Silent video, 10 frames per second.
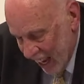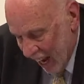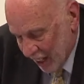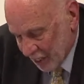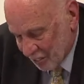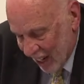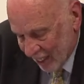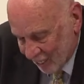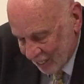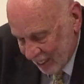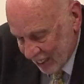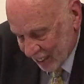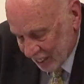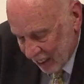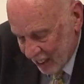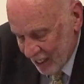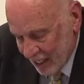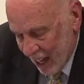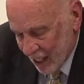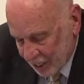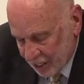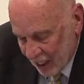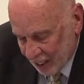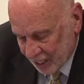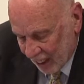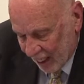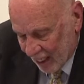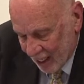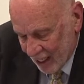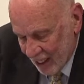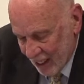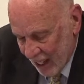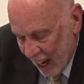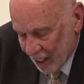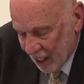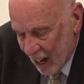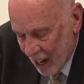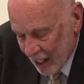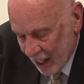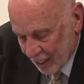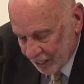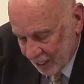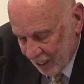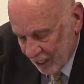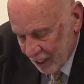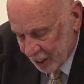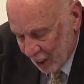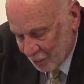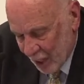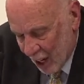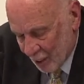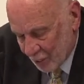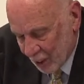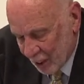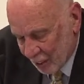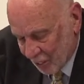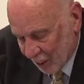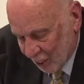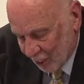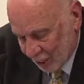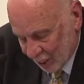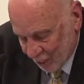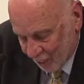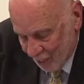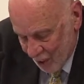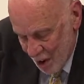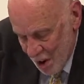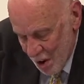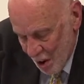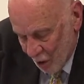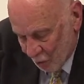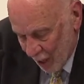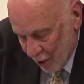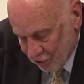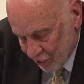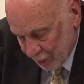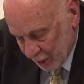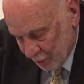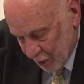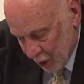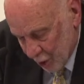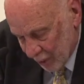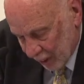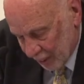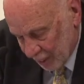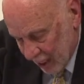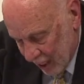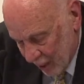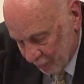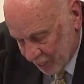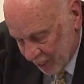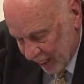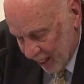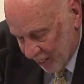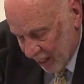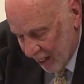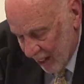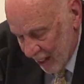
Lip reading: And as Michael says, he as Chancellor and I as sometime Dean of the Law School went through some turbulent times together.